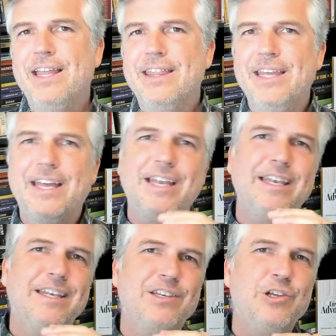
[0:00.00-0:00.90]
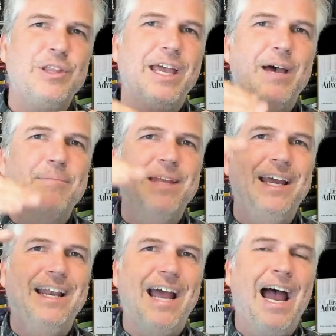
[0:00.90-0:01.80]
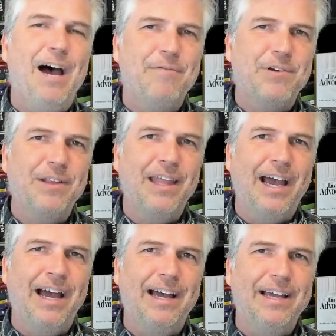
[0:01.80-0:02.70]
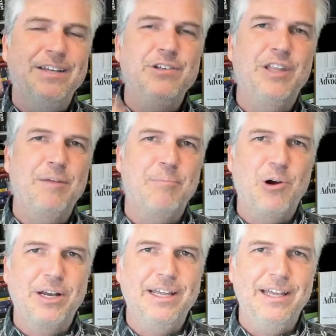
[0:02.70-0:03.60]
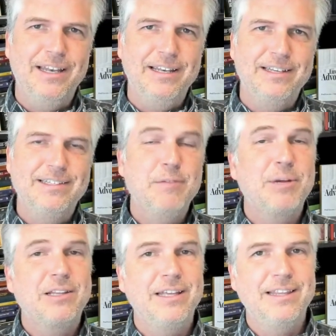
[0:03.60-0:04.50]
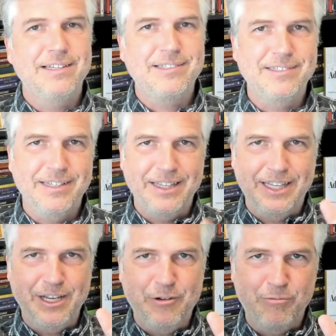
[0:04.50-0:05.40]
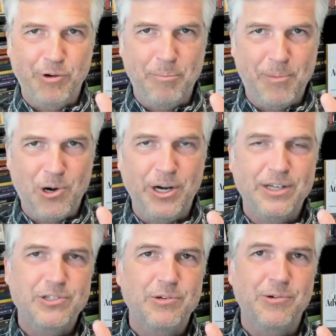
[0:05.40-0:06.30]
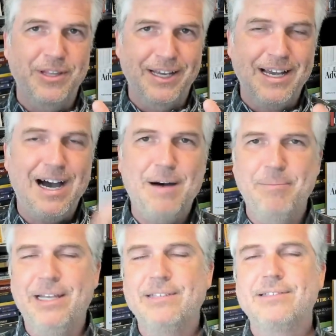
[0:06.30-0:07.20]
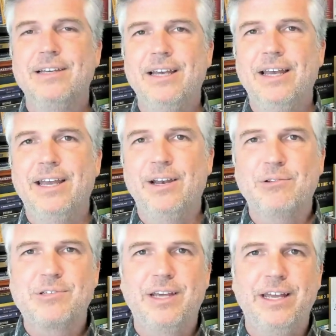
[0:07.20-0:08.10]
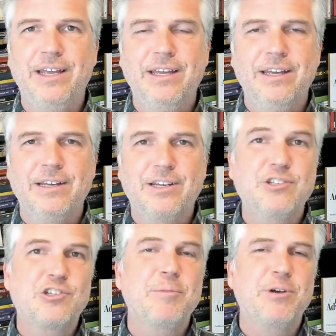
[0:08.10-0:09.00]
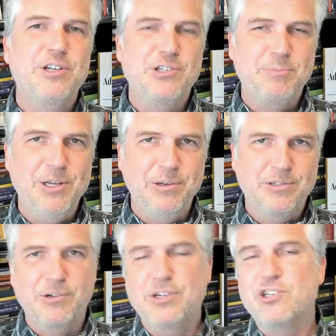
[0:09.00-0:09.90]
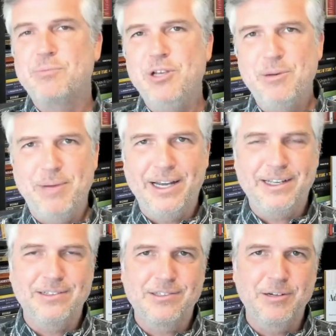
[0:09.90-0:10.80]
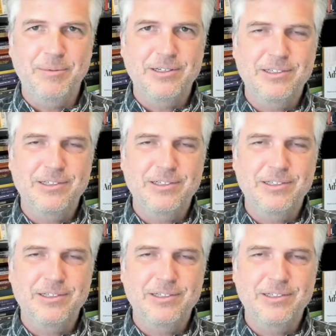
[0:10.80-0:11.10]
Then do they update after that and do they mark it? Typically, this is in the remarks or the comments. It'll say consumer disputes or disputed by consumer.